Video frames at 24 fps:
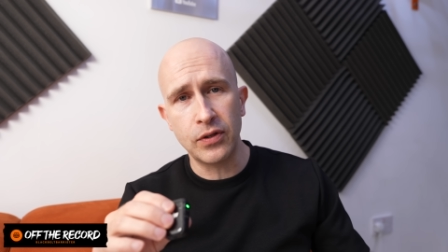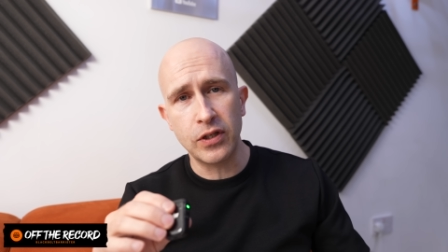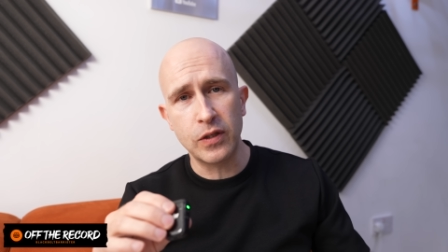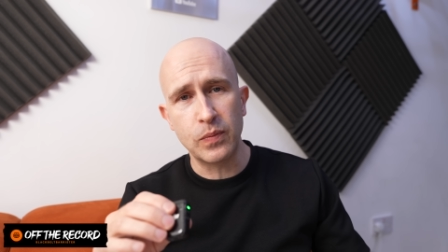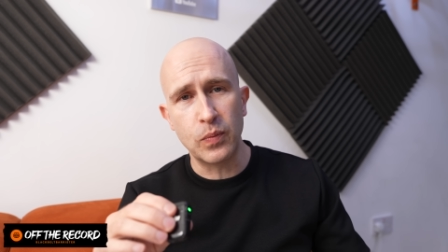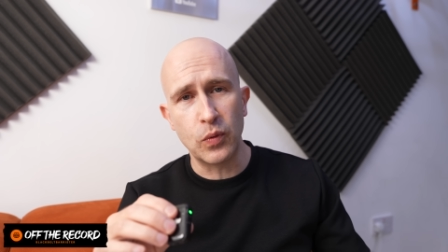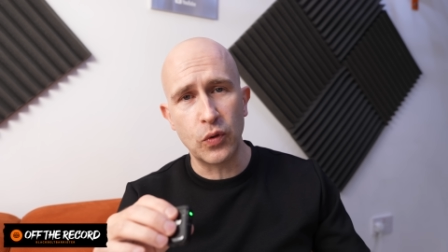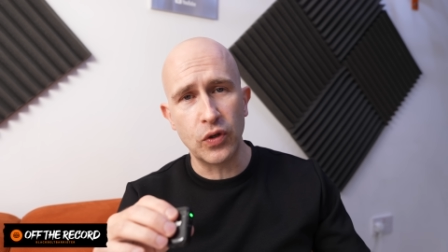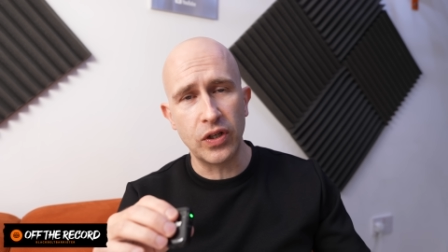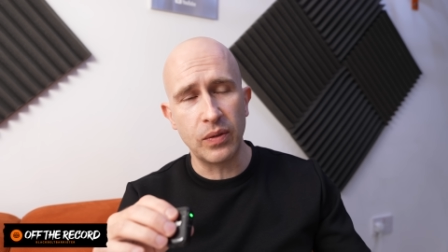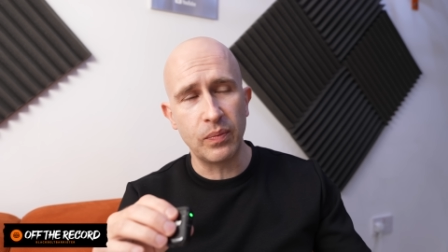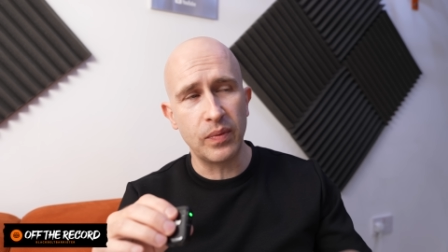
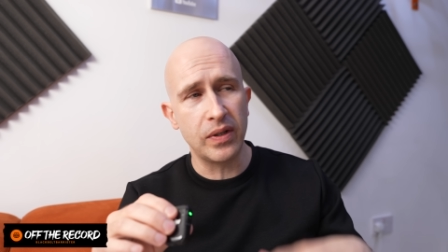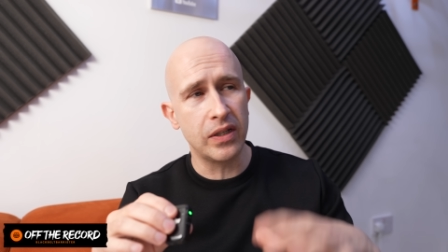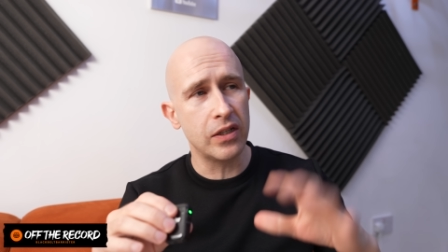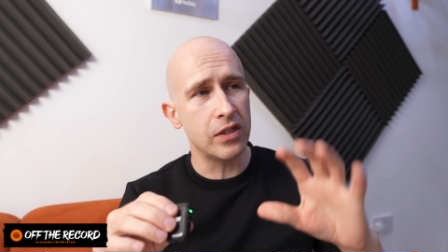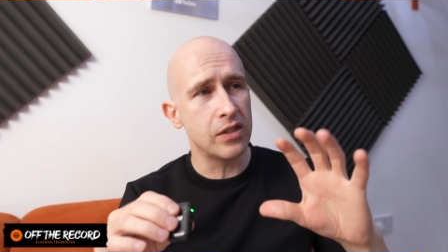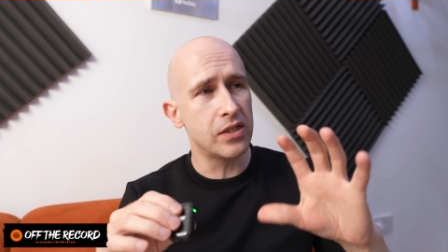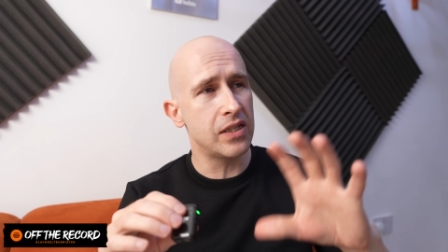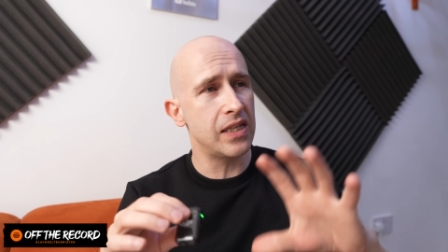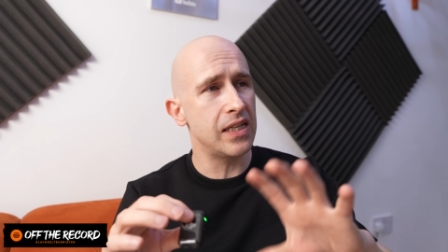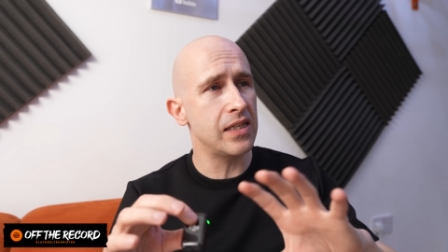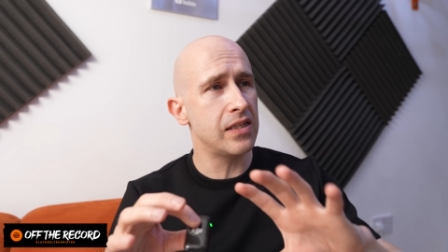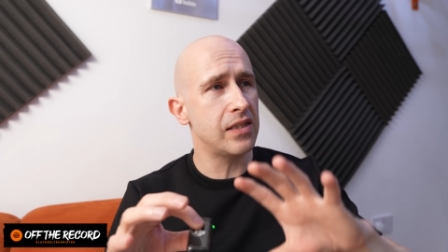this morning
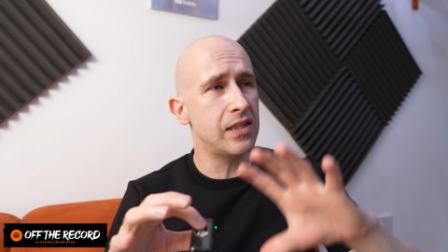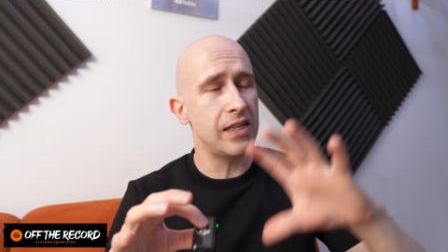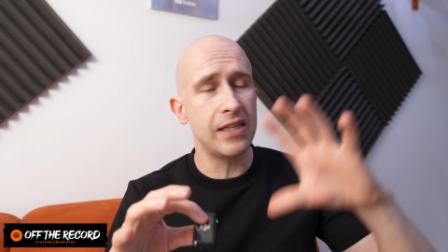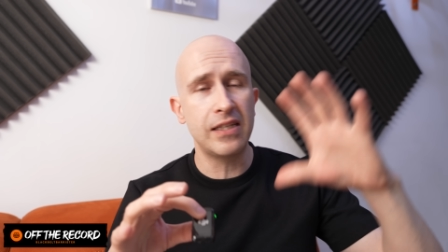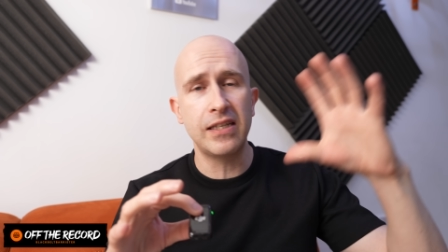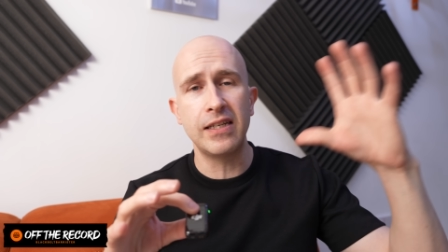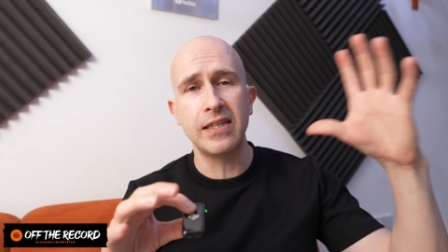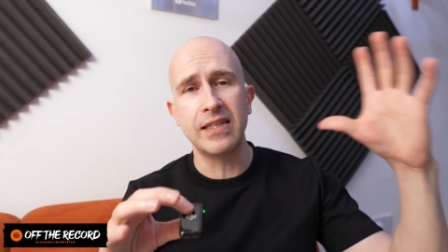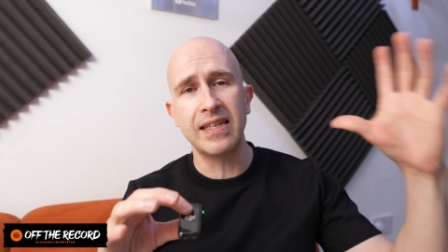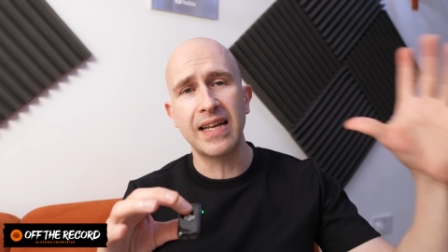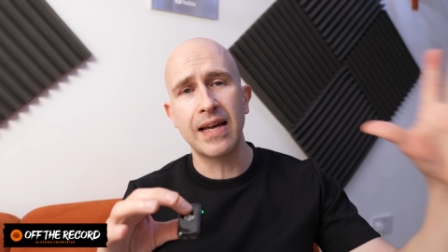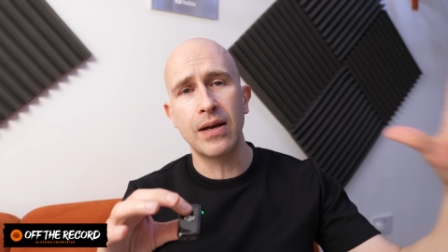because
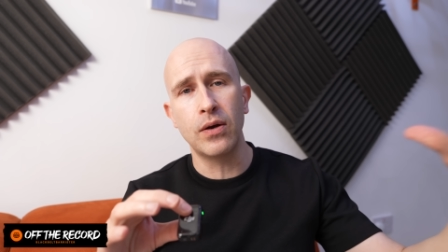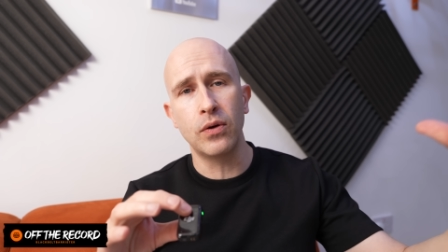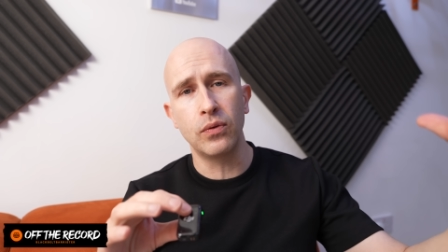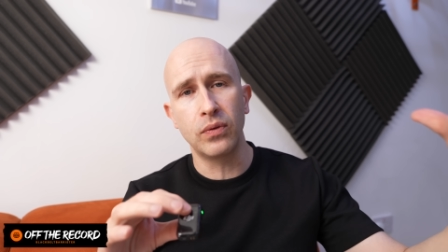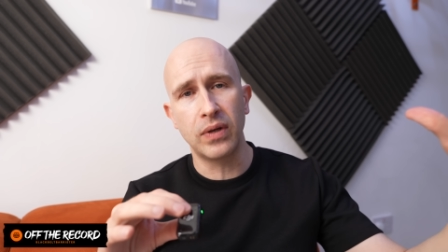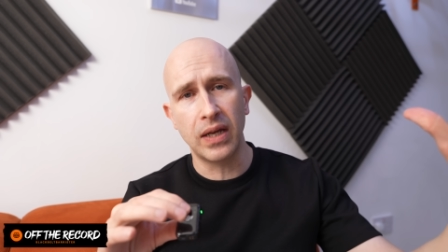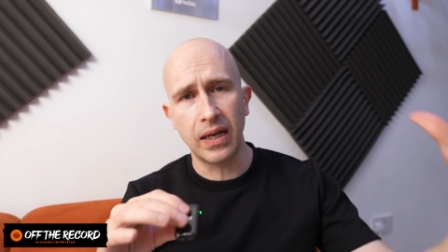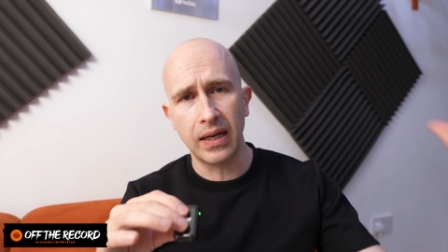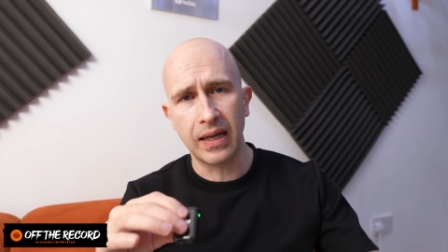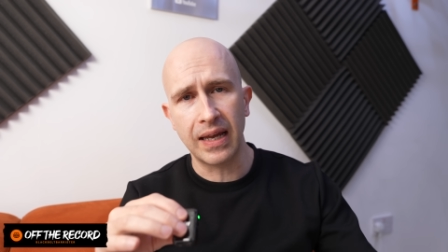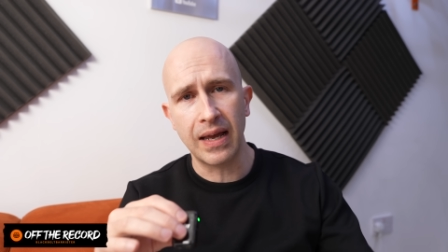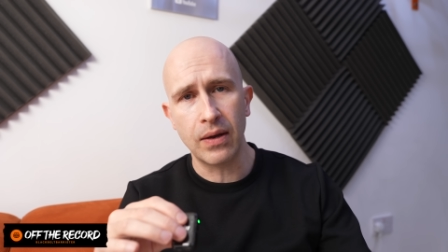this is now
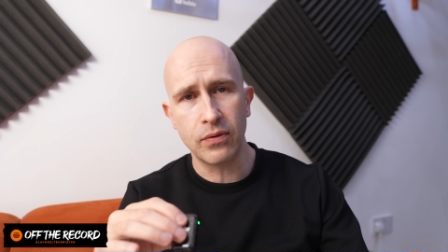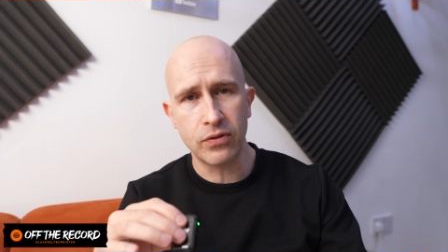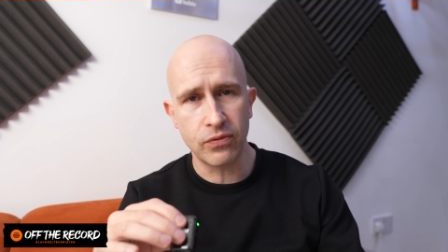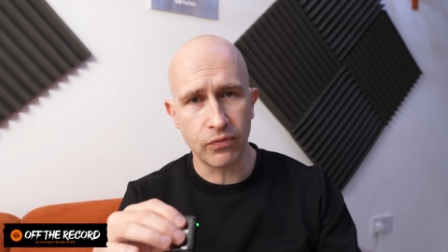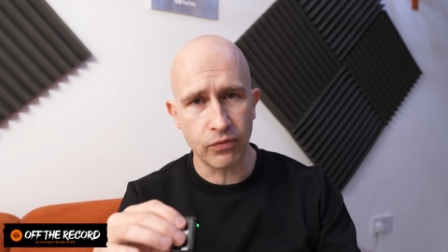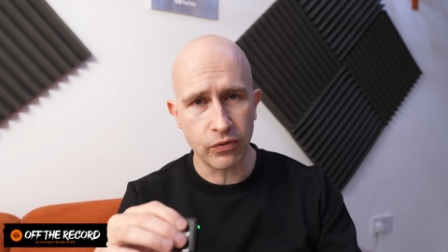getting out